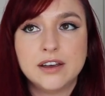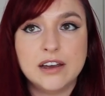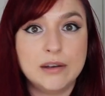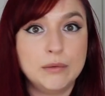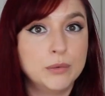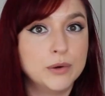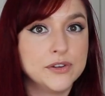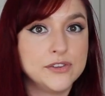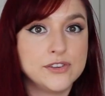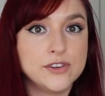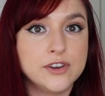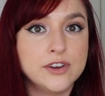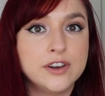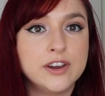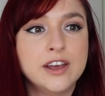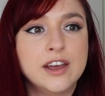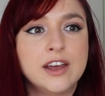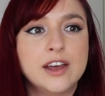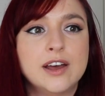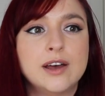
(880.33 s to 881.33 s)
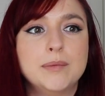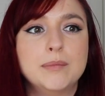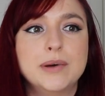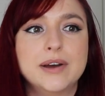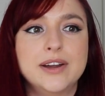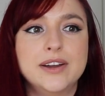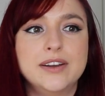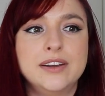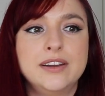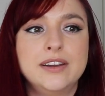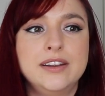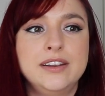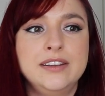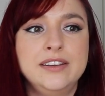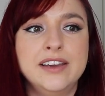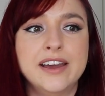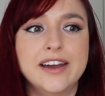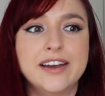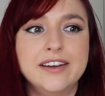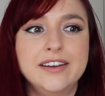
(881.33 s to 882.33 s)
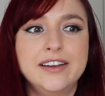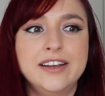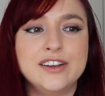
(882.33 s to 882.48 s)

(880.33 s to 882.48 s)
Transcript: I wasn't, but yeah,